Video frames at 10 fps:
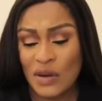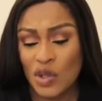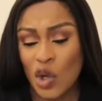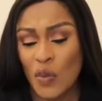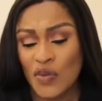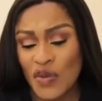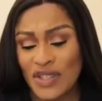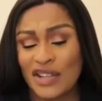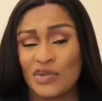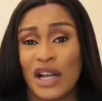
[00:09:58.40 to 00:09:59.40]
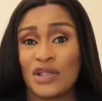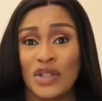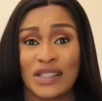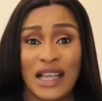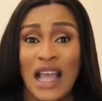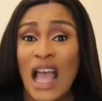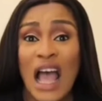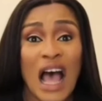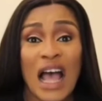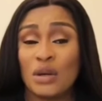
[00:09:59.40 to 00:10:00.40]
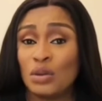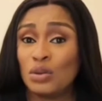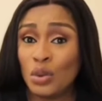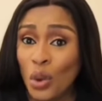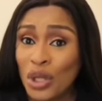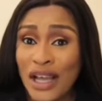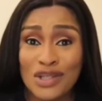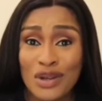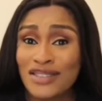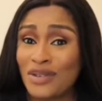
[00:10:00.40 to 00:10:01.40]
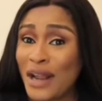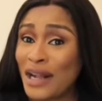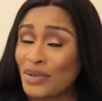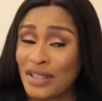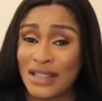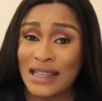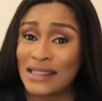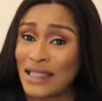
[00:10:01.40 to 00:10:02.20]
why was she staying with her in-laws if she chose to stay? I mean,